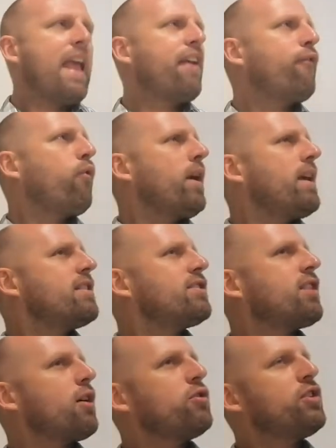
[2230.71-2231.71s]
if we
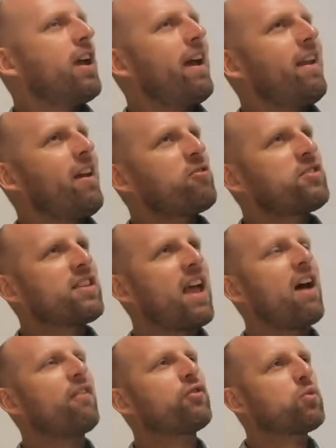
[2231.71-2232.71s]
associate
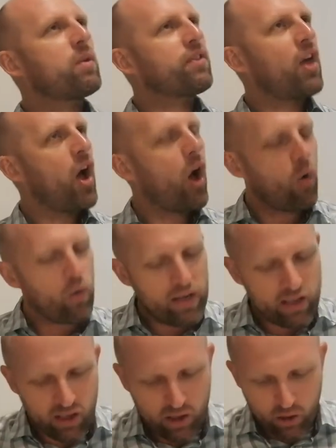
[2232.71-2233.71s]
ourselves with the
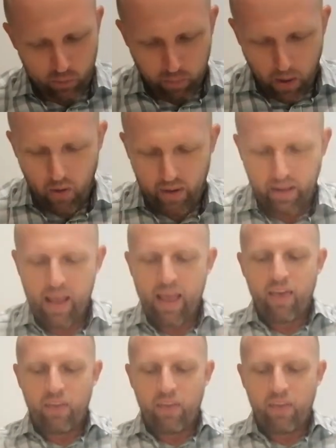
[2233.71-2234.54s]
Holy Spirit,